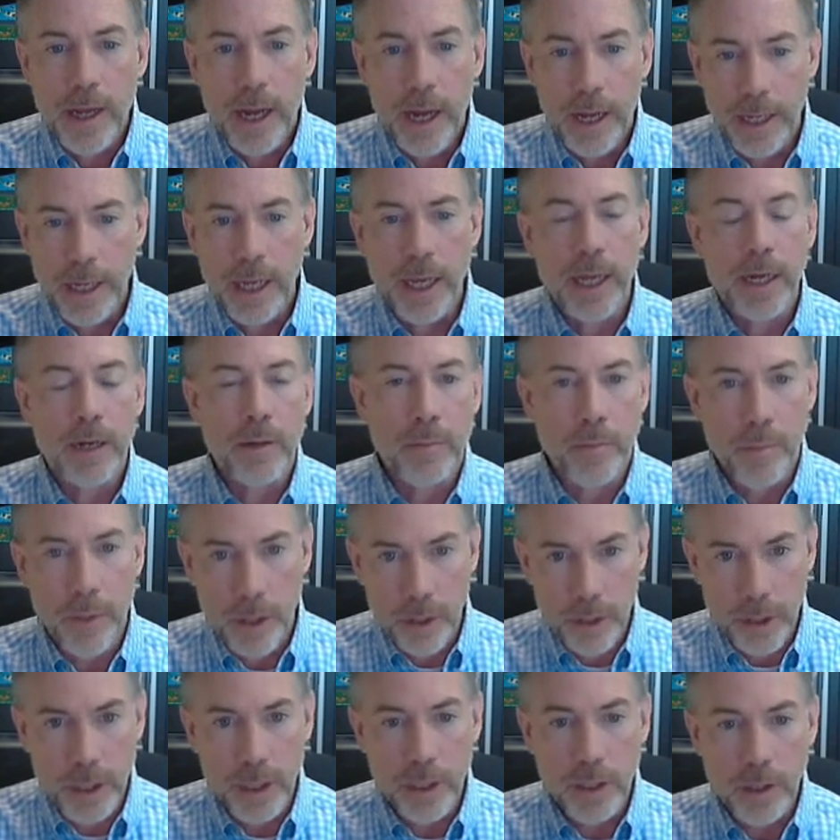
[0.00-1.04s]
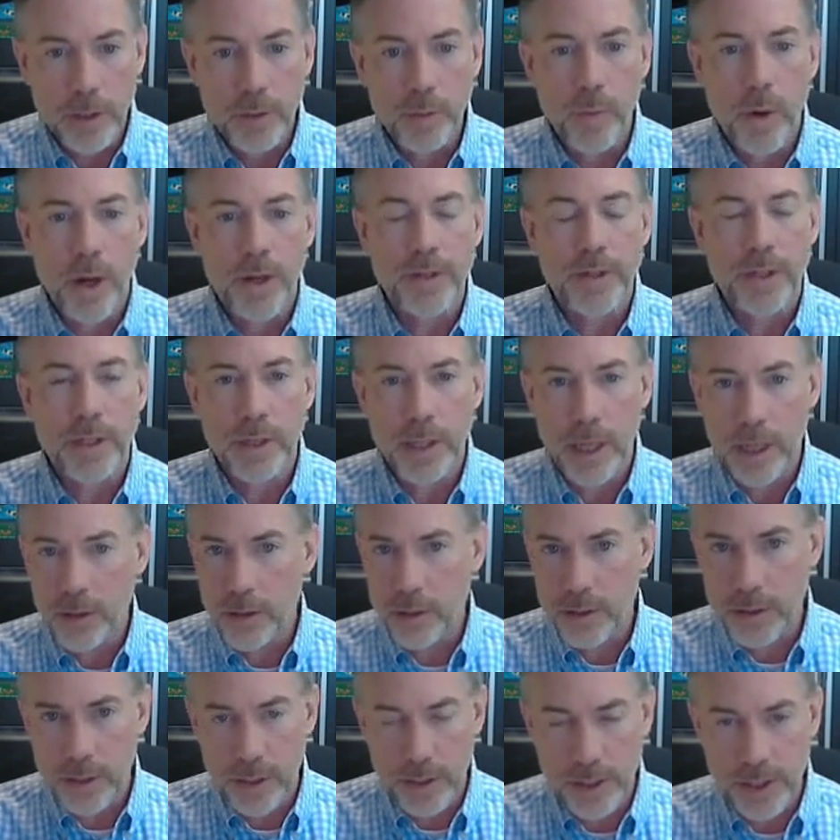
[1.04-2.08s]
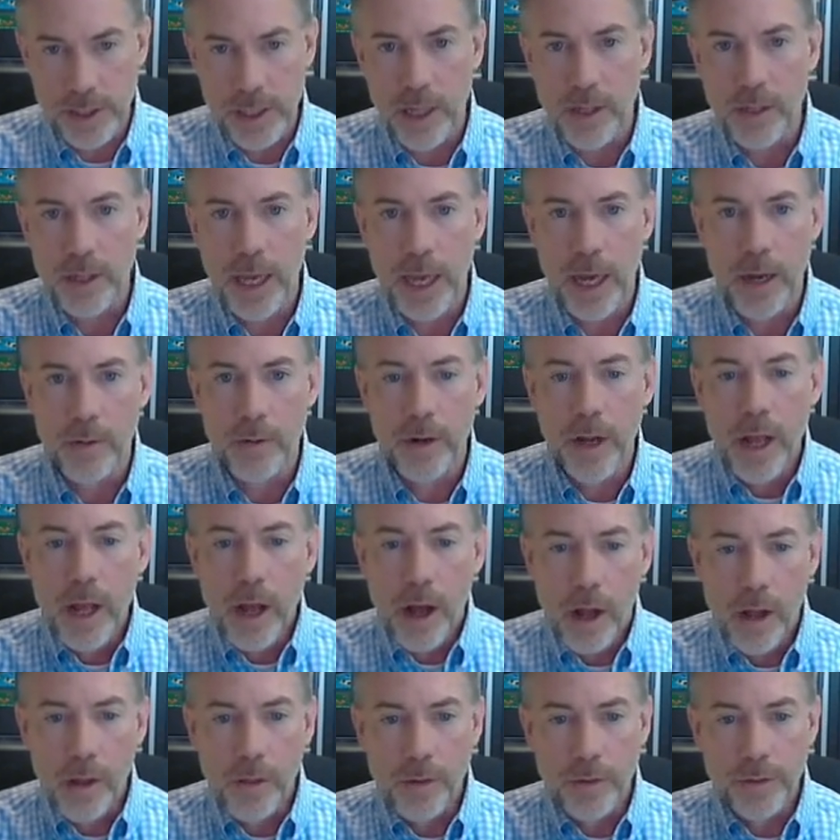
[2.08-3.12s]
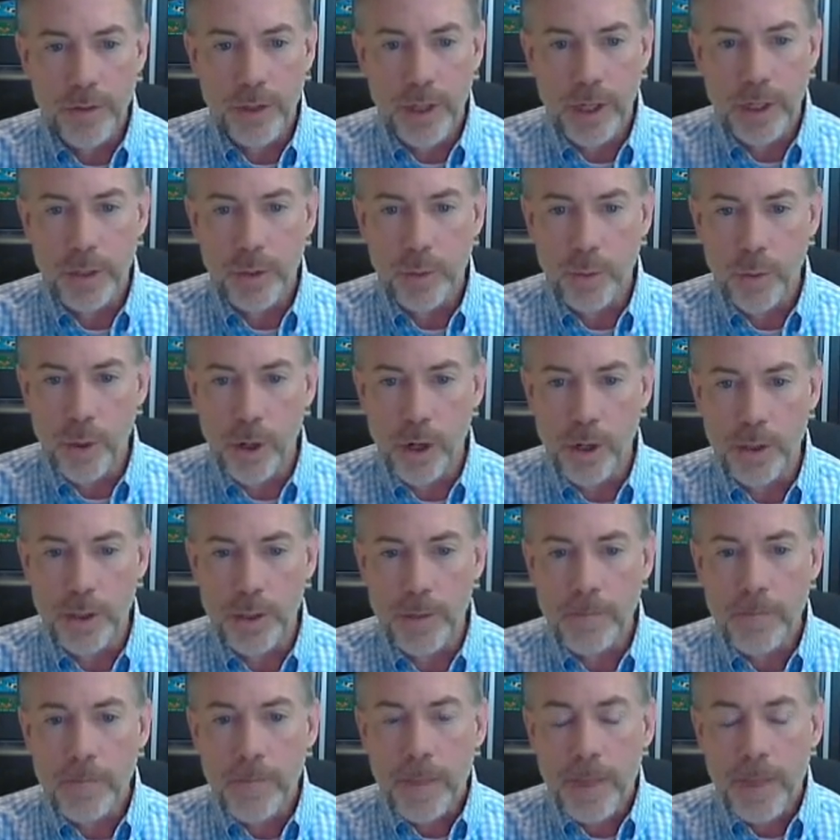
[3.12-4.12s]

Again, milk yield wasn't. They looked at cell count. All those things weren't.